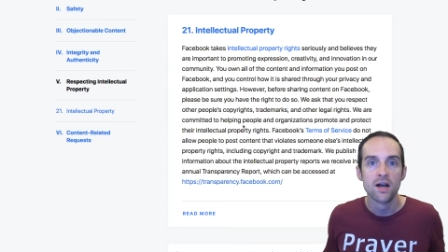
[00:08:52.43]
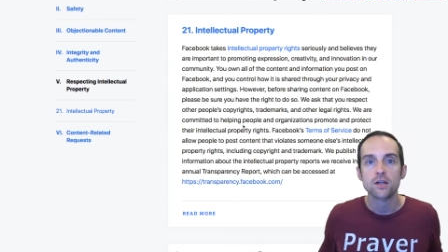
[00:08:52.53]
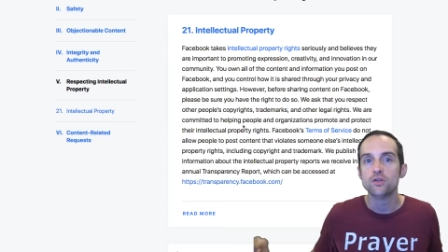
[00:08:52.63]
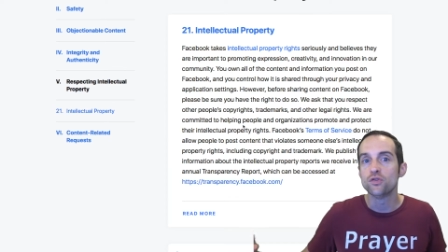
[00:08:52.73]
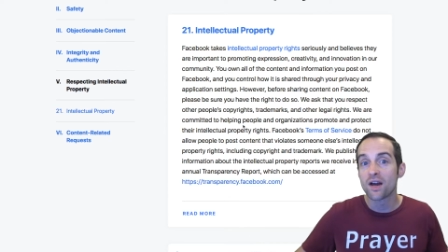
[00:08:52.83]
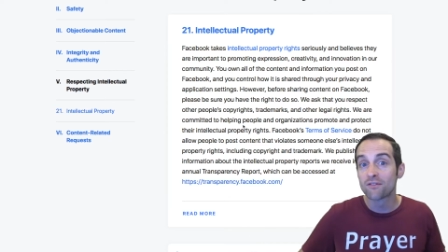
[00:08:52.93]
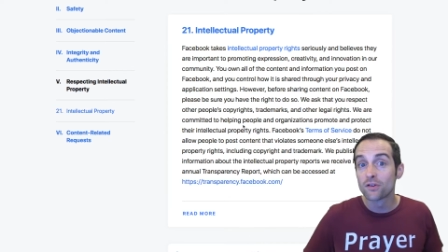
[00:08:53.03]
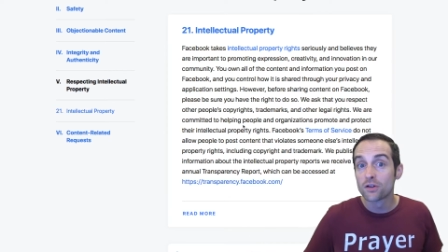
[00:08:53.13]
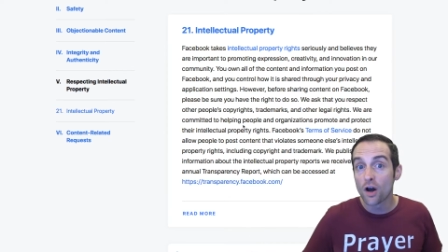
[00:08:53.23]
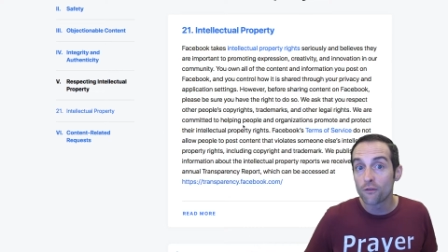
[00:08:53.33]
You never
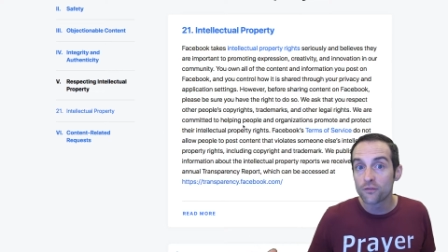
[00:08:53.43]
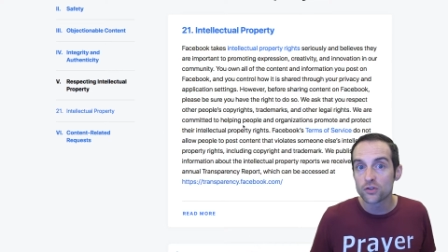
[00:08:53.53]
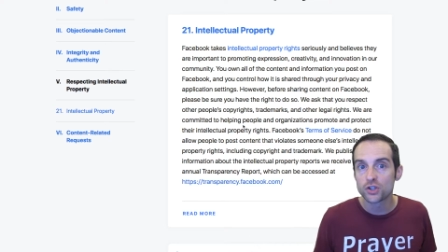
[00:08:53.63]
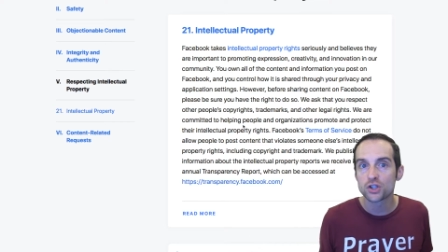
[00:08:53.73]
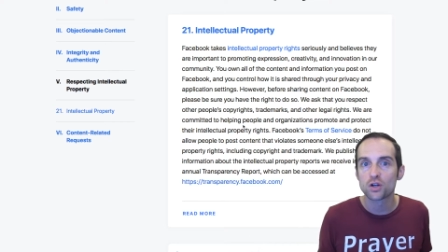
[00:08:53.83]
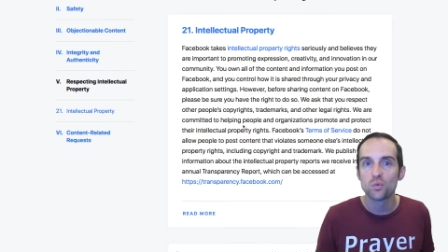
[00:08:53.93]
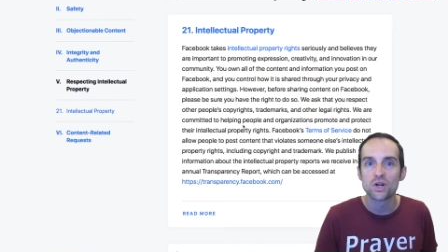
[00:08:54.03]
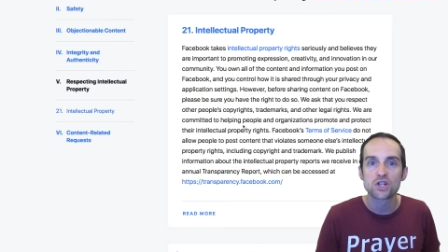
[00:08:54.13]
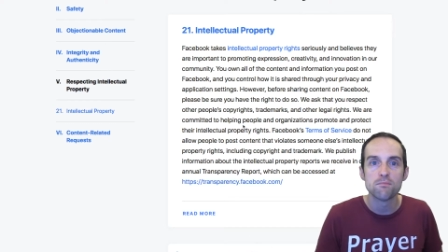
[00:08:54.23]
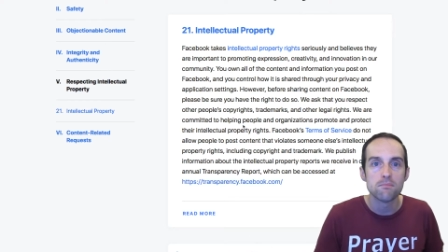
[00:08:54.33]
know for sure
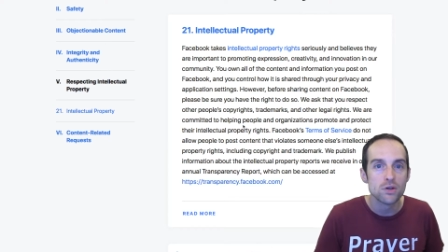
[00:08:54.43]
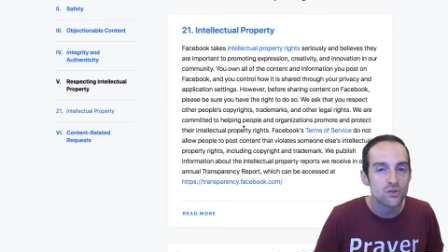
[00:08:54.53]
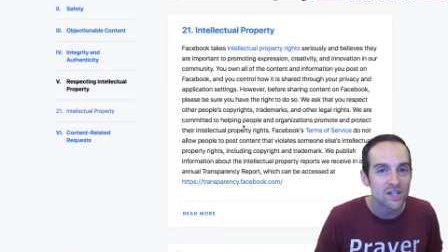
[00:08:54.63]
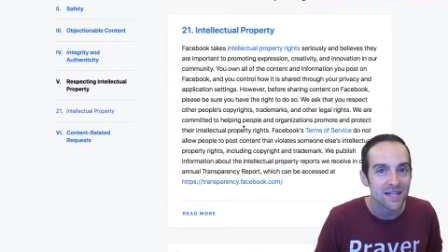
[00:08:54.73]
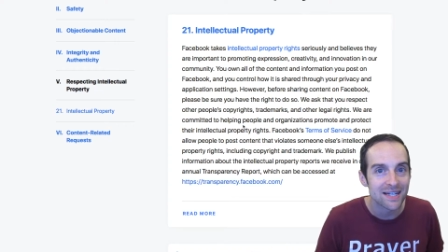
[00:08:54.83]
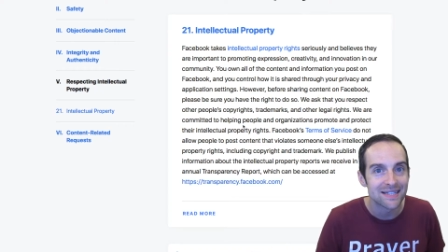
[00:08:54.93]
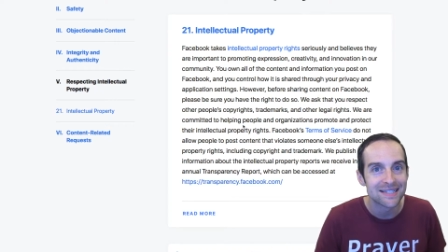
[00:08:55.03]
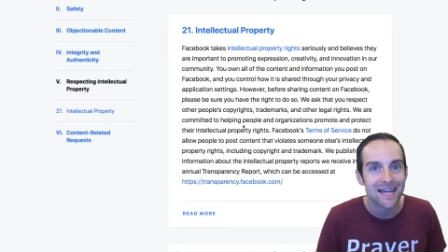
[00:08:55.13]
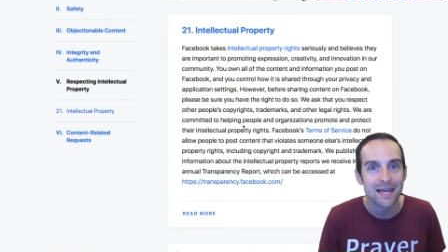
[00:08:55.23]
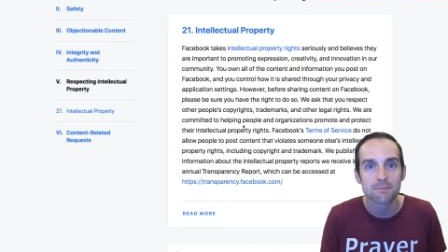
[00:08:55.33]
which music
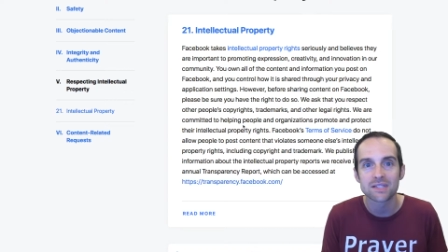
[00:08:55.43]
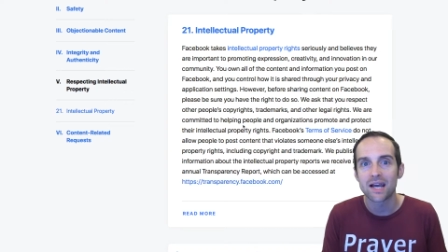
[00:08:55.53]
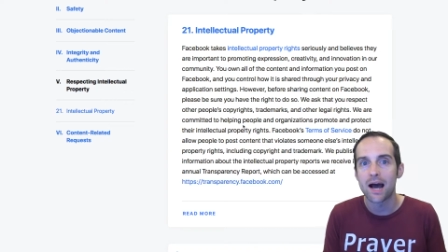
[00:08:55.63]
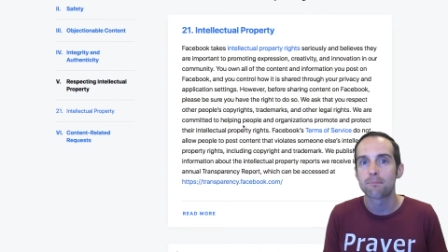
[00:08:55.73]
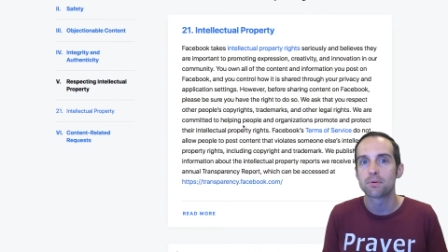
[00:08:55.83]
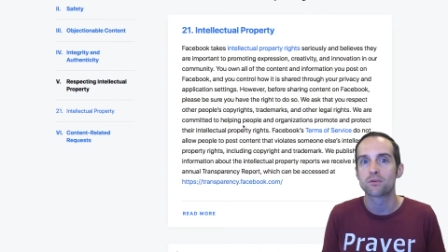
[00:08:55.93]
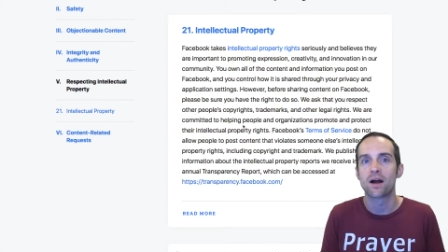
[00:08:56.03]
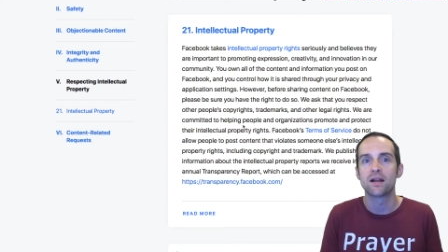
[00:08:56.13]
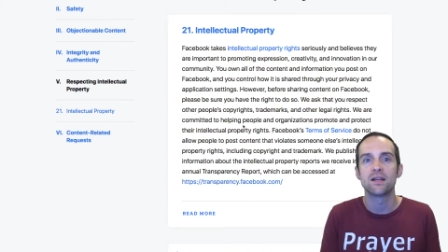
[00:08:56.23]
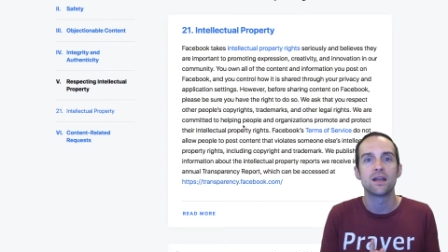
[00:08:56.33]
in-game is
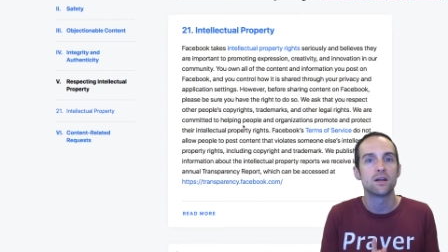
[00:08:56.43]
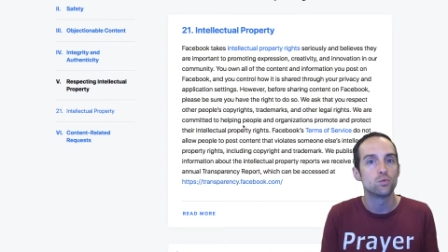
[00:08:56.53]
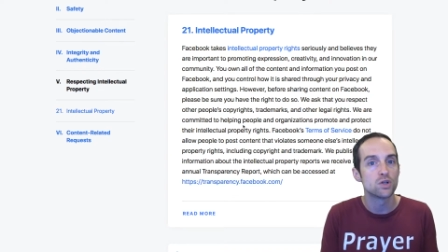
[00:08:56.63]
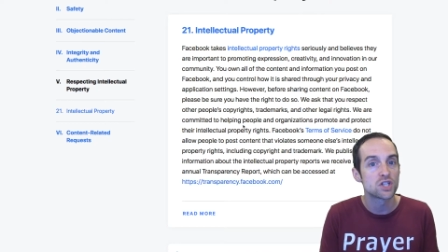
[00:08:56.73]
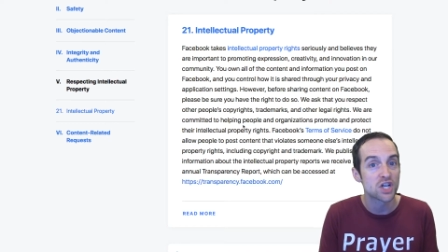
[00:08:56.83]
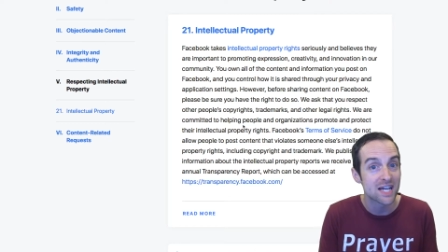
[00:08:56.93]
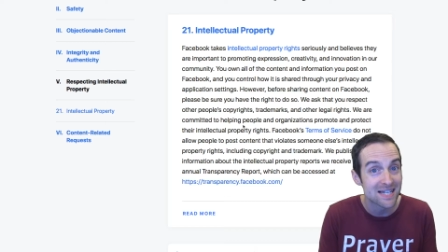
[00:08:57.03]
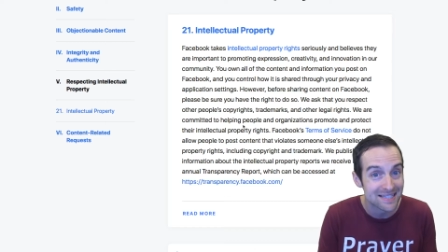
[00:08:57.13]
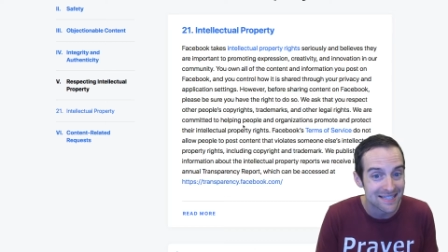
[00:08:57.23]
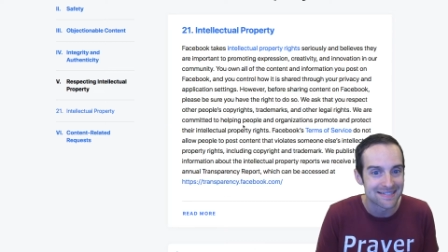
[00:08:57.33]
copyrighted and which
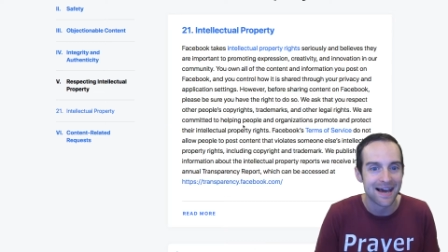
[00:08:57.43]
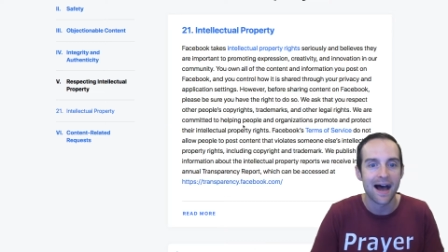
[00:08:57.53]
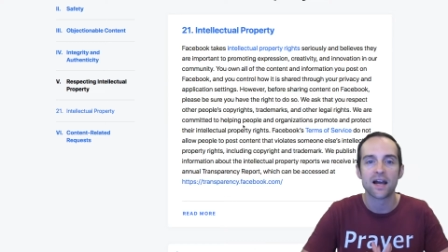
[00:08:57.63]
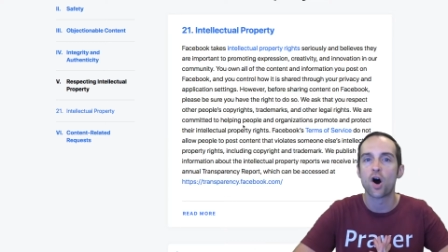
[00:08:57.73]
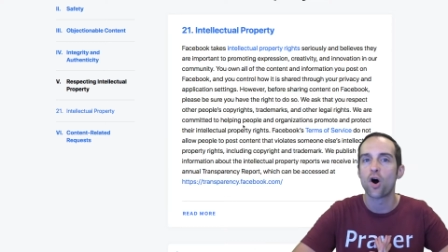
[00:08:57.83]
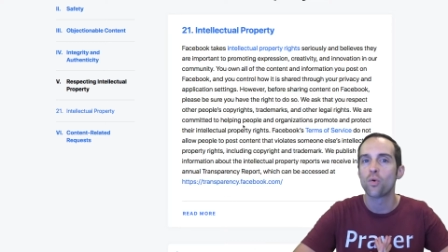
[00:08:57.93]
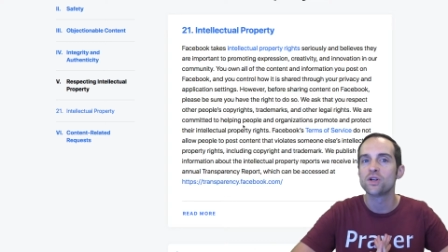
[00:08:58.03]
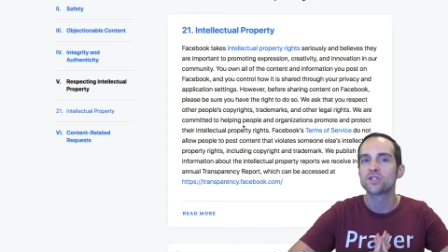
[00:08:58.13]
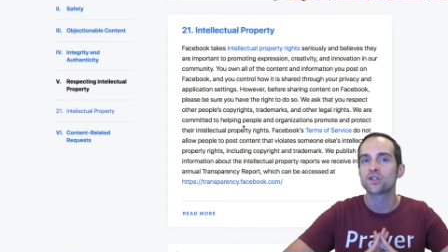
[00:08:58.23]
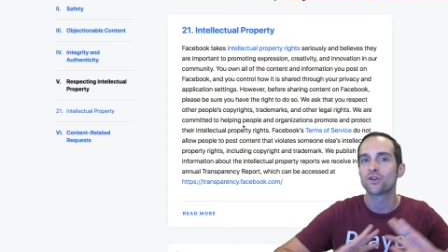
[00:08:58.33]
isn't. I always
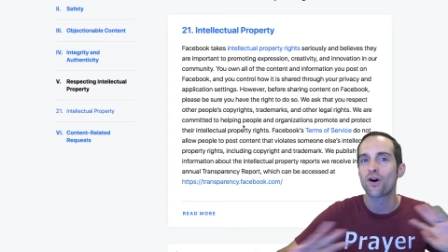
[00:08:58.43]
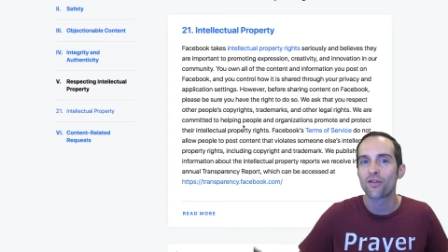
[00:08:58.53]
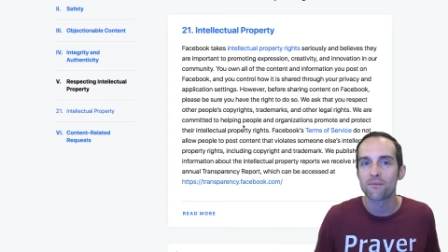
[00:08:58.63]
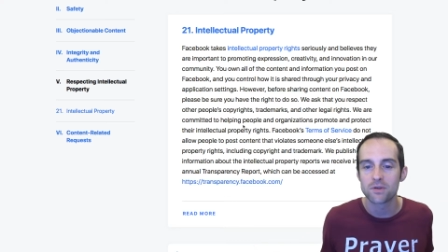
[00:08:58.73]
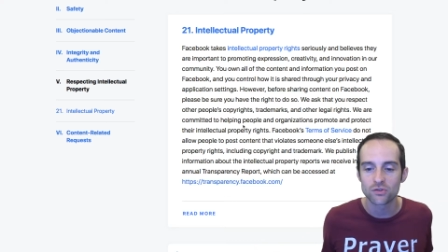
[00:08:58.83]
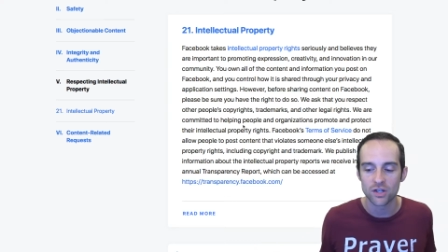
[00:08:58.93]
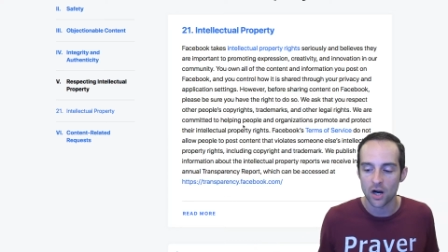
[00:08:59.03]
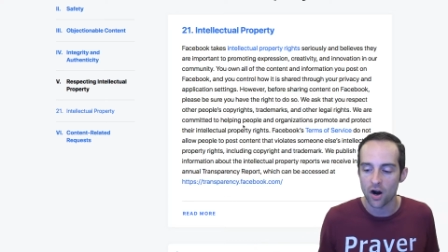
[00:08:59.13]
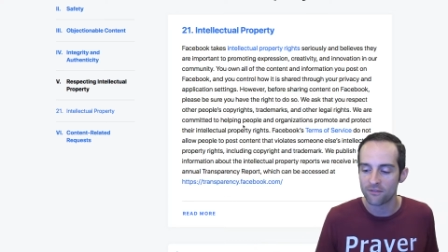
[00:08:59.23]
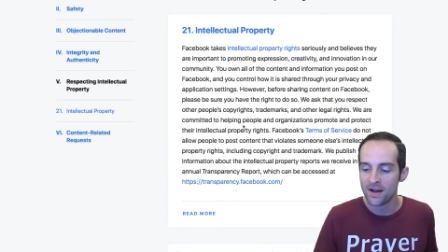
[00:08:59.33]
turn all the music
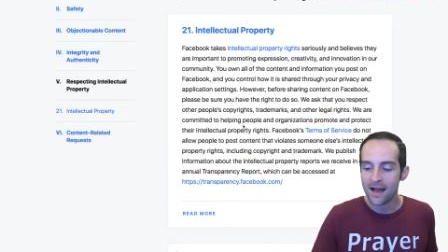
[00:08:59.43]
off.